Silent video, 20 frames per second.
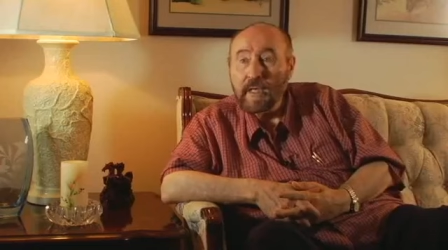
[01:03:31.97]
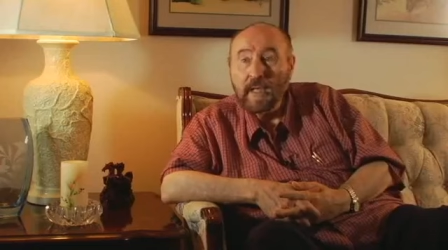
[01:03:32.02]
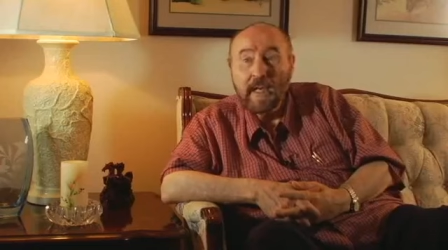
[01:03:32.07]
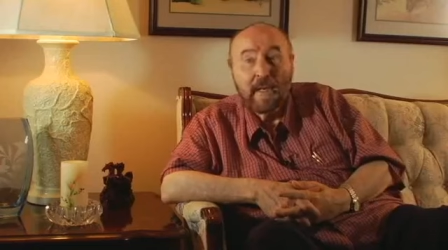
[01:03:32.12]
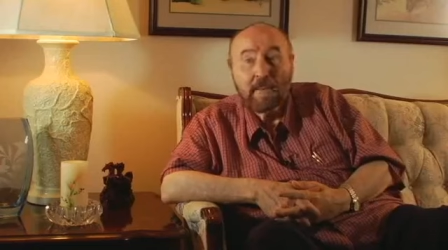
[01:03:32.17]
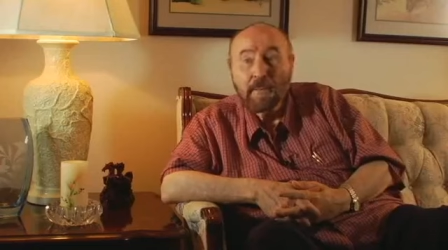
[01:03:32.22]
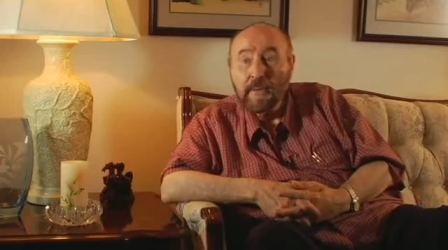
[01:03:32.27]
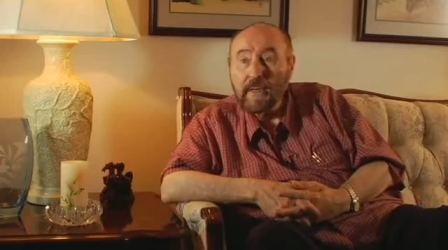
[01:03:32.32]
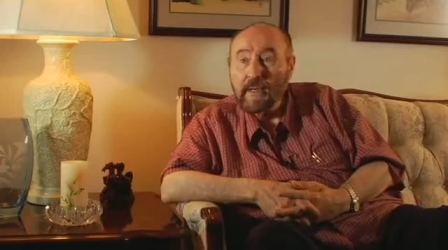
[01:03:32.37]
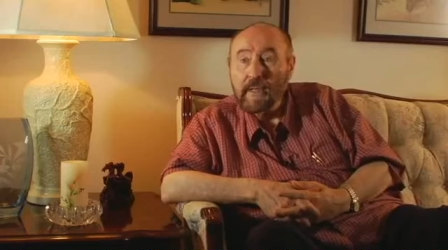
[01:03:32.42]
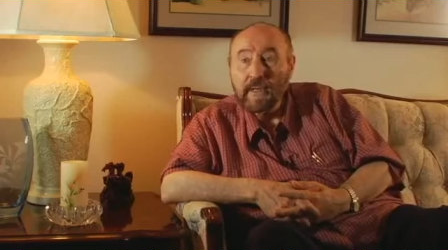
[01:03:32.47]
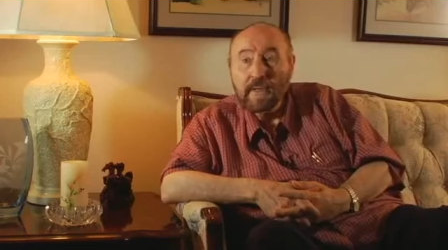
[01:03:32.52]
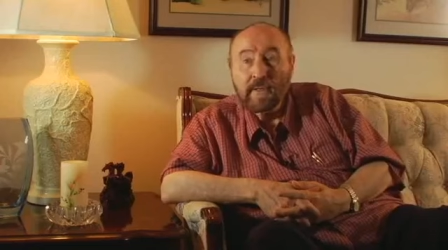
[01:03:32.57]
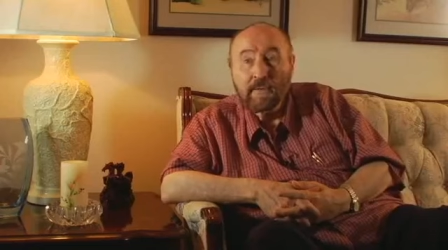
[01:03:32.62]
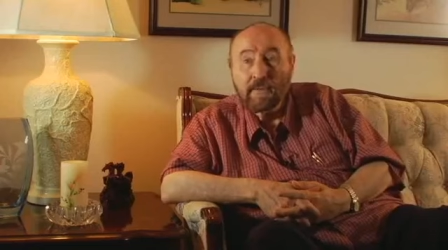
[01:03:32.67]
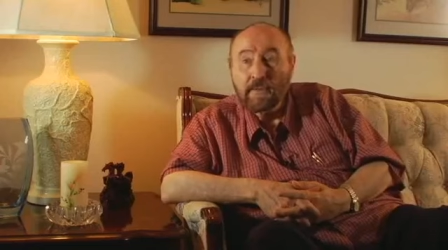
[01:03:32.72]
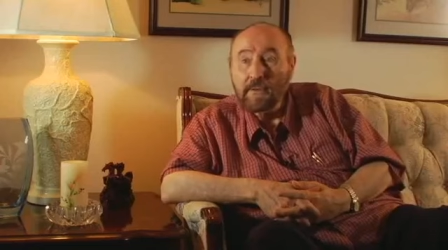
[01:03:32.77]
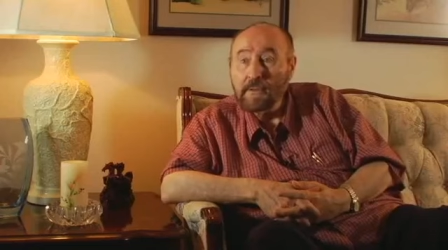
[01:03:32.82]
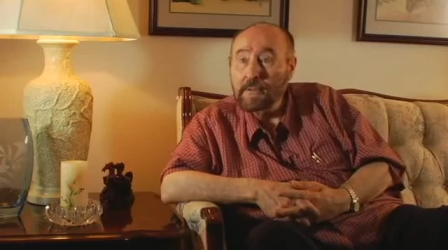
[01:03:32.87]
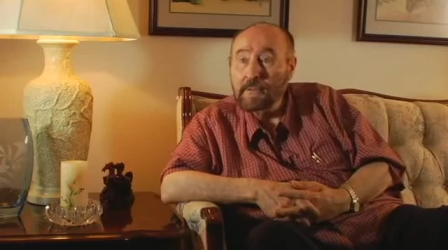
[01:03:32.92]
anybody in
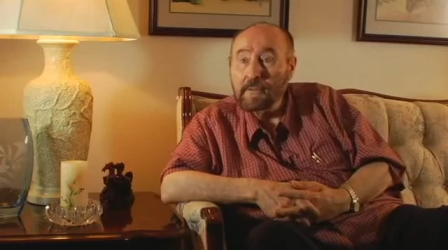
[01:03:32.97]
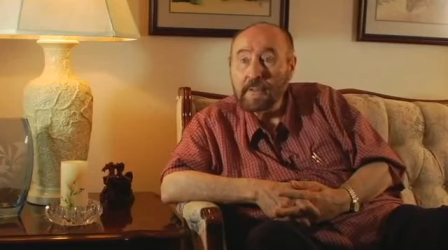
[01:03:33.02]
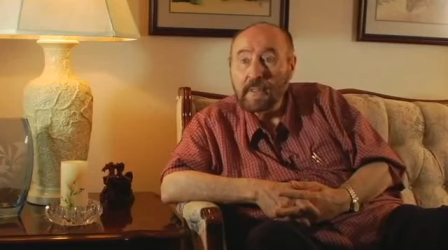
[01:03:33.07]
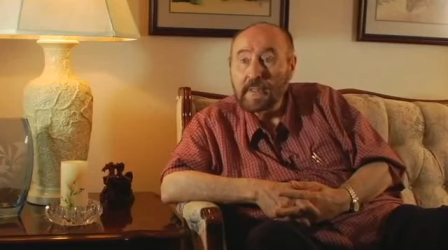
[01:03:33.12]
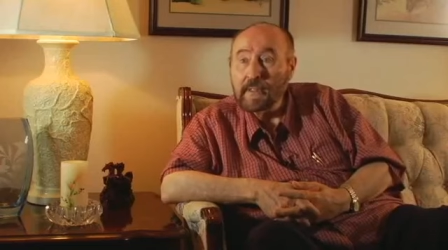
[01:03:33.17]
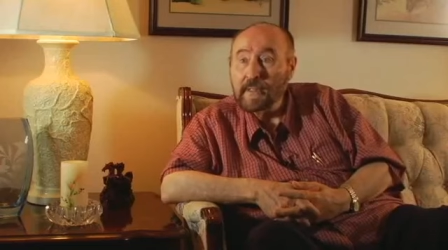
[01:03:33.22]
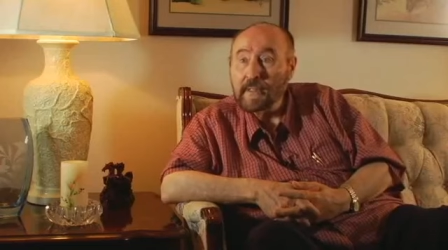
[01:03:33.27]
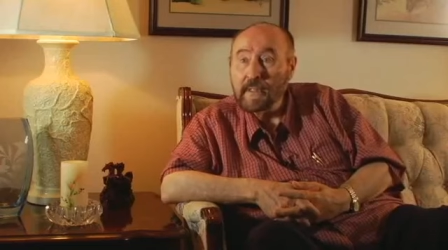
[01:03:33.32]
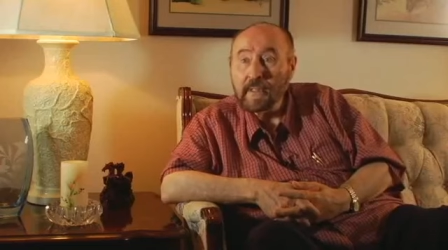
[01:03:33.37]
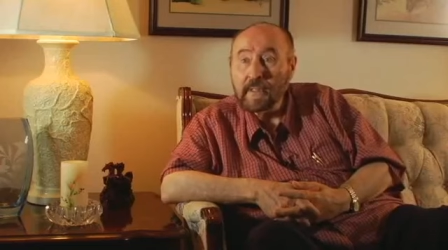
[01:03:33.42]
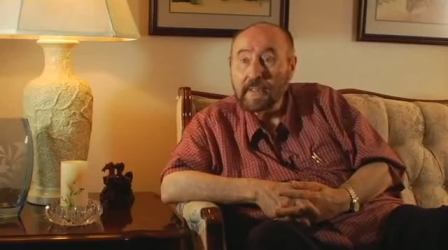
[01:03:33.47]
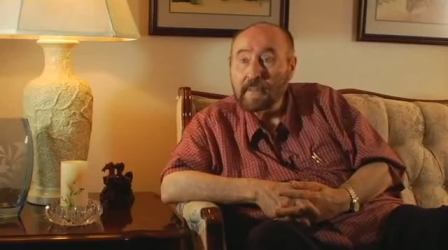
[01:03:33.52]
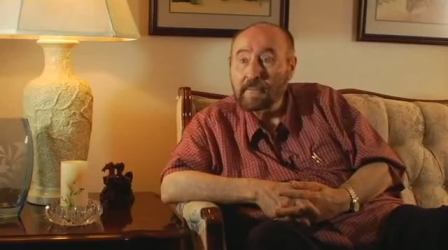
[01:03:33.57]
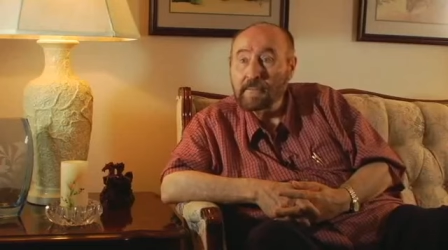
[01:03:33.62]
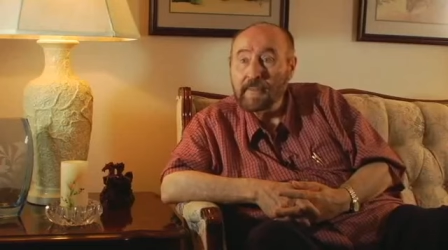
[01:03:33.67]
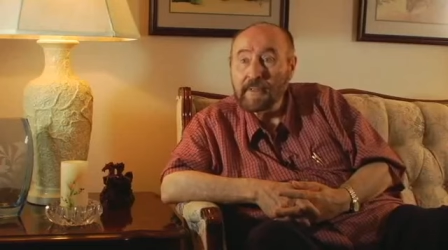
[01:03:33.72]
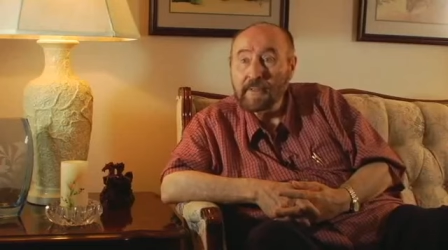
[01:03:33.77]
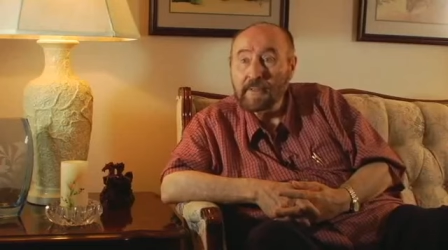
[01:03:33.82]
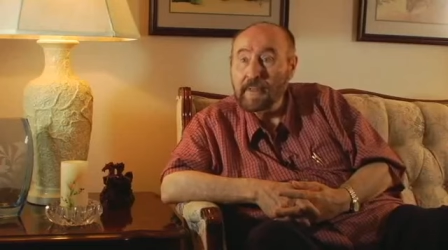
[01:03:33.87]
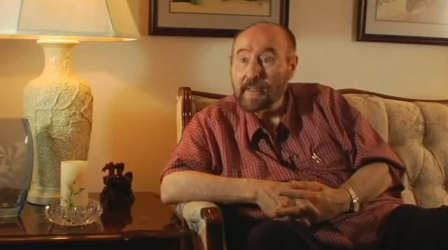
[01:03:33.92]
the world can take it
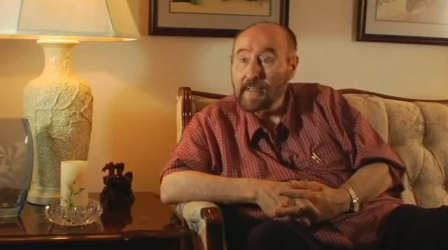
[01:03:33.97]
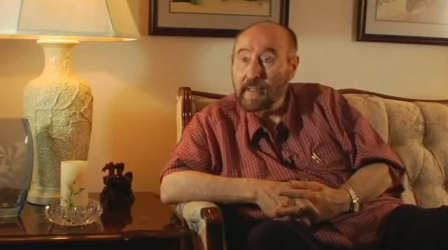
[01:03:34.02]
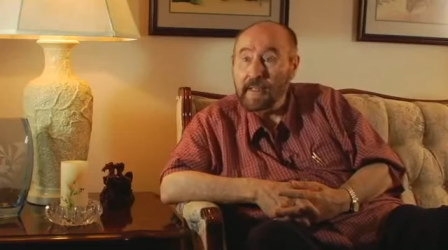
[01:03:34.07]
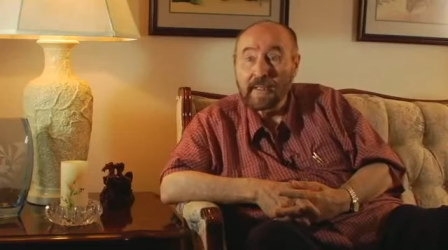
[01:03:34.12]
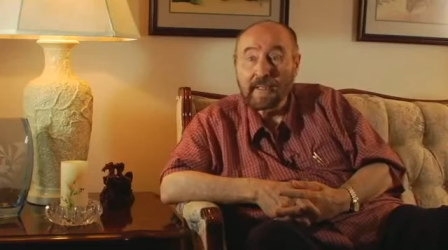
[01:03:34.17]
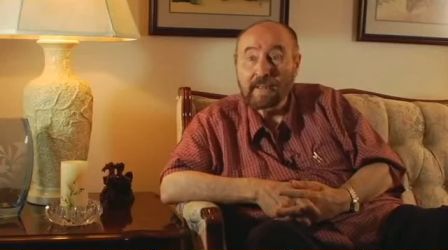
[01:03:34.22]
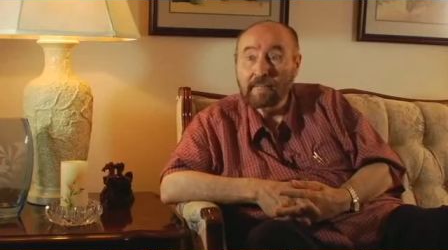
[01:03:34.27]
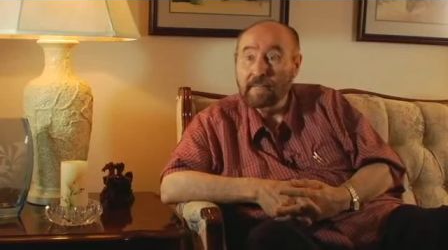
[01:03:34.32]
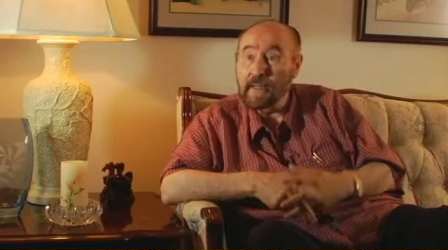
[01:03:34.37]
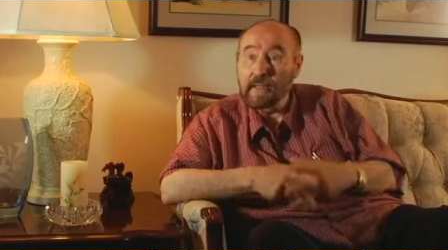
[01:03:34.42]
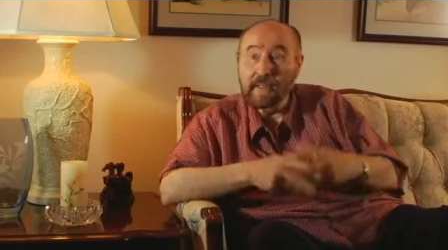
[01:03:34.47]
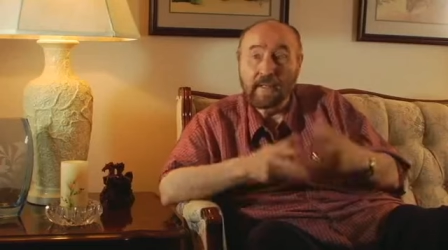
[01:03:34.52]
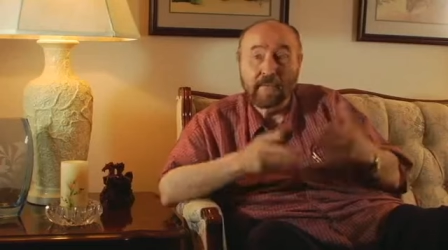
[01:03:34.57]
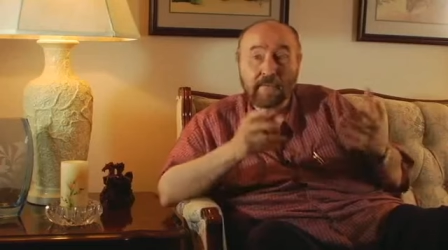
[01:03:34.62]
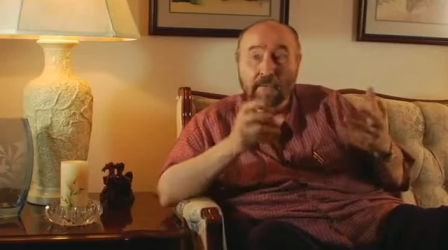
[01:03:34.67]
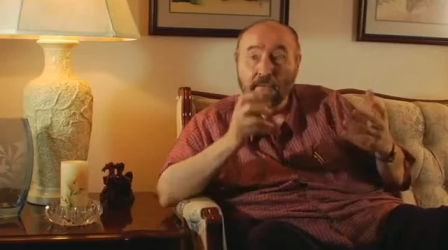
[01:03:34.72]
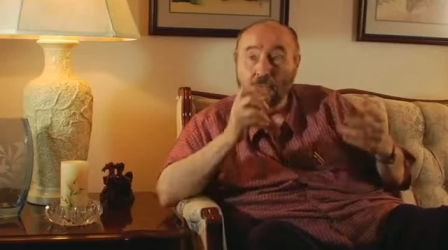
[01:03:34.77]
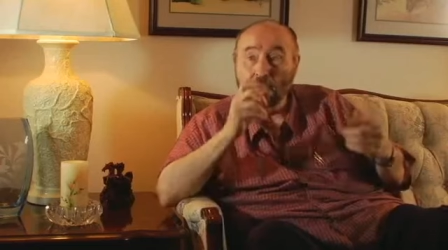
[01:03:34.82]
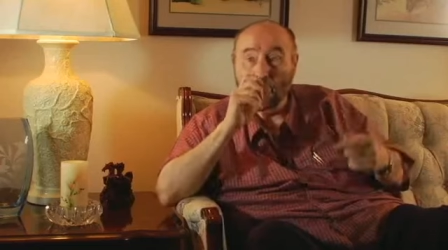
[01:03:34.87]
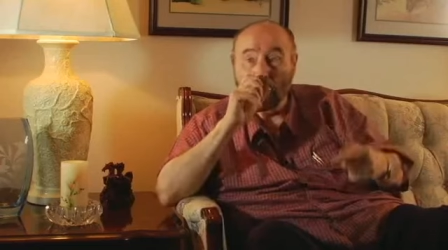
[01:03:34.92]
and build it, and I
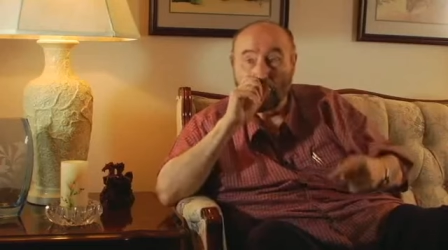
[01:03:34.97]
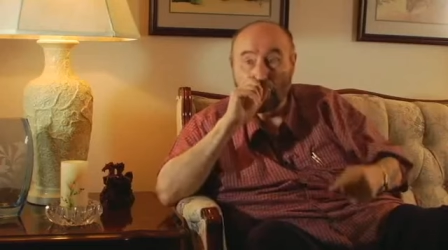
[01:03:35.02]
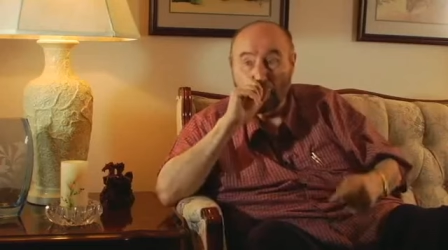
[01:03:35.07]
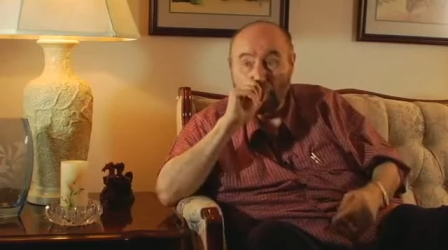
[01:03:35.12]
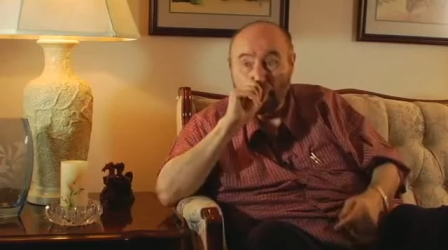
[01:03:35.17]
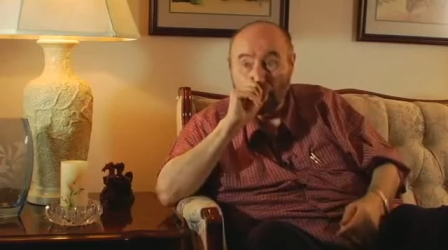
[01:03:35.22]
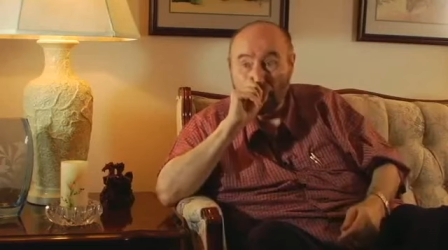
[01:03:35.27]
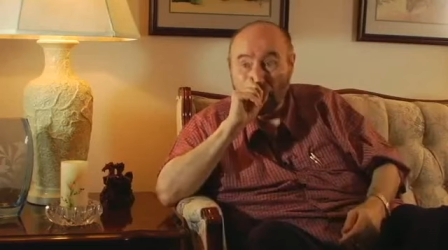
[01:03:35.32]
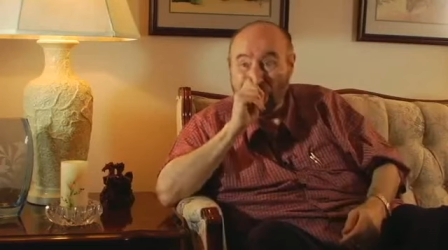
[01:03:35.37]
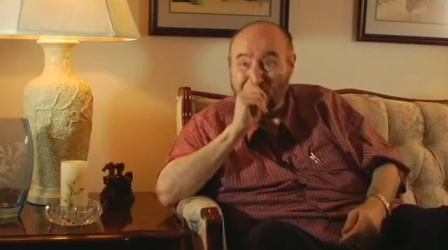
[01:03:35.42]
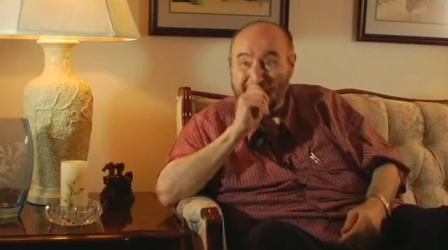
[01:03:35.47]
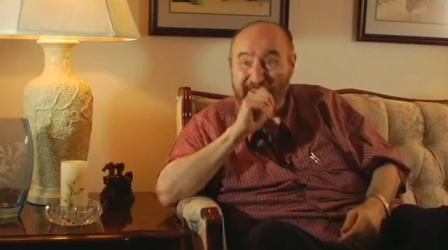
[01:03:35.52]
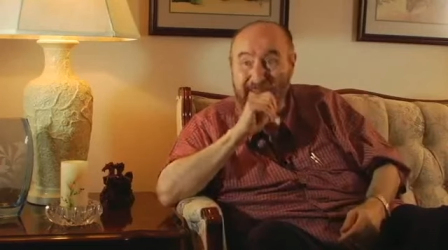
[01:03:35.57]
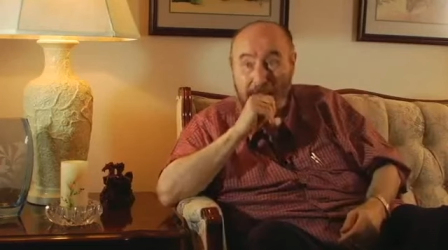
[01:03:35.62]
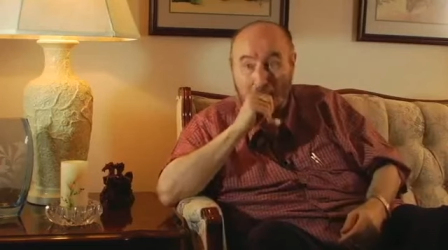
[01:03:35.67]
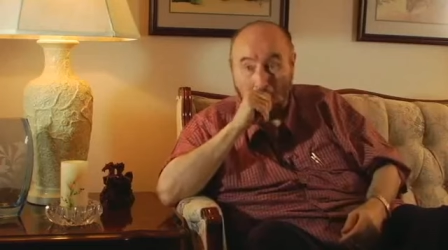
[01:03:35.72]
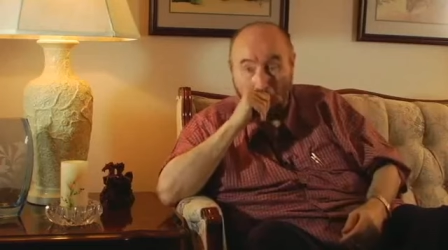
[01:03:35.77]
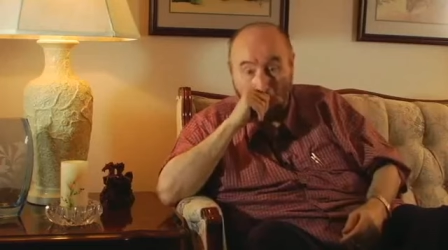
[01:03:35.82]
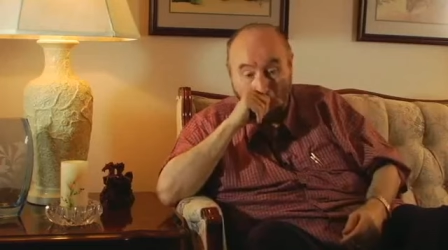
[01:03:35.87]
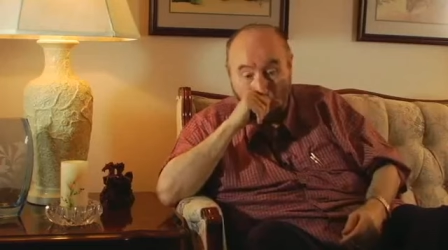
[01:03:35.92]
have no royalties or
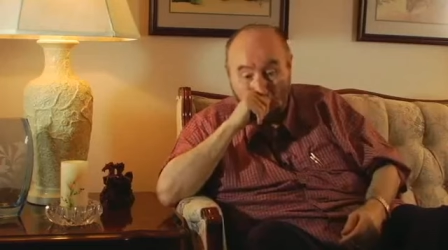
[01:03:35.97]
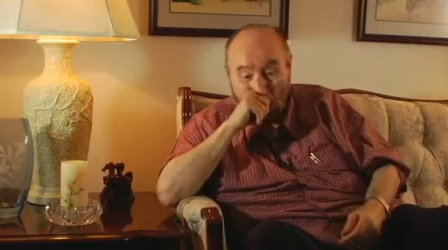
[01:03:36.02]
anything.